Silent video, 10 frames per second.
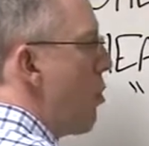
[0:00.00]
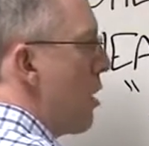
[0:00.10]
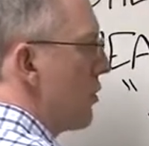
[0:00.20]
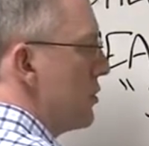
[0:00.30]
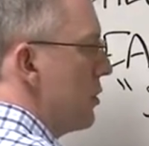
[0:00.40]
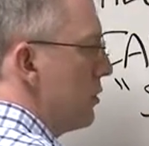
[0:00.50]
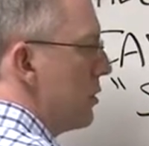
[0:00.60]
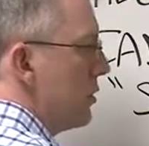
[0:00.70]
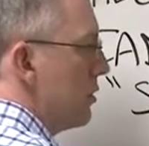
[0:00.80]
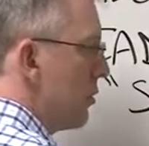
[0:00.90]
progress note
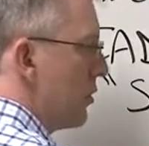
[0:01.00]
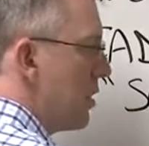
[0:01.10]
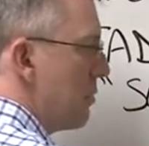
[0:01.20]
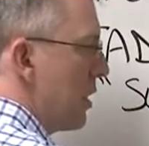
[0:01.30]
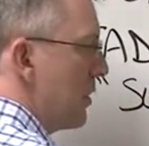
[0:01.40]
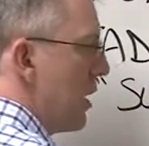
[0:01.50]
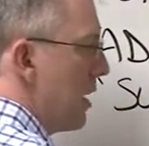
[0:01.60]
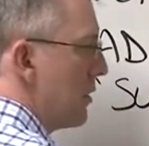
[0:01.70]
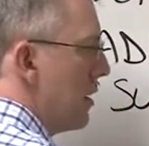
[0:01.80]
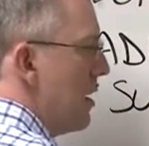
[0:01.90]
or something like that.